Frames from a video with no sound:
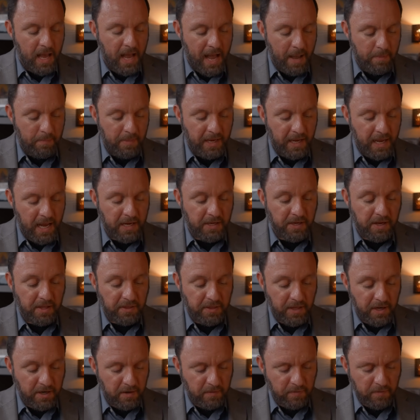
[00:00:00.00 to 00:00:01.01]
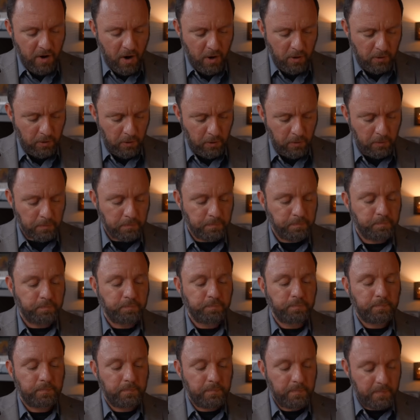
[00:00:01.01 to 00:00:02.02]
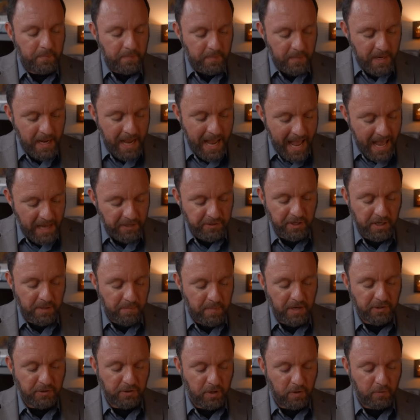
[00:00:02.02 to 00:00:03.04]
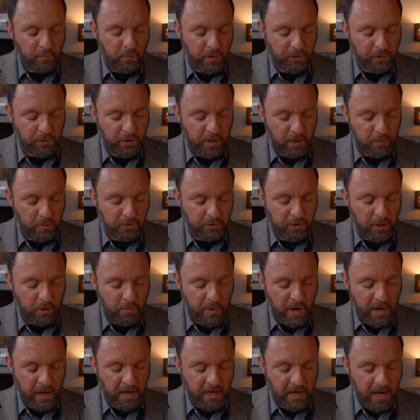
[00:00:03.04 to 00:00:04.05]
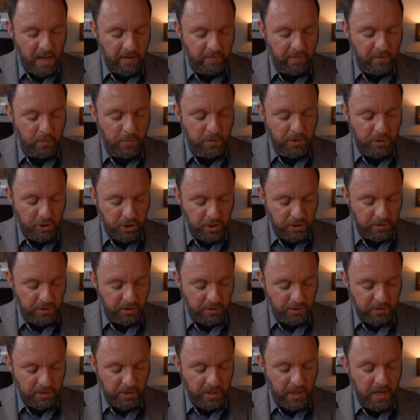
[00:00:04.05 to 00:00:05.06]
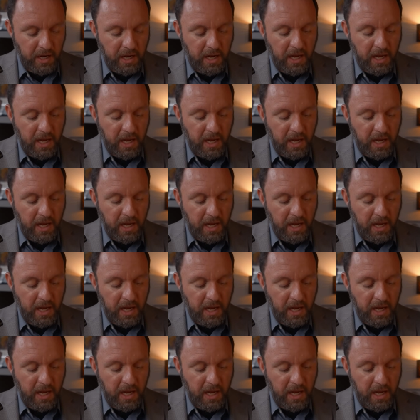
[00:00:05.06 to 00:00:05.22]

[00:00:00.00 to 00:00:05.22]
I began to think of Carlo, asking myself whether he was already in heaven with Jesus,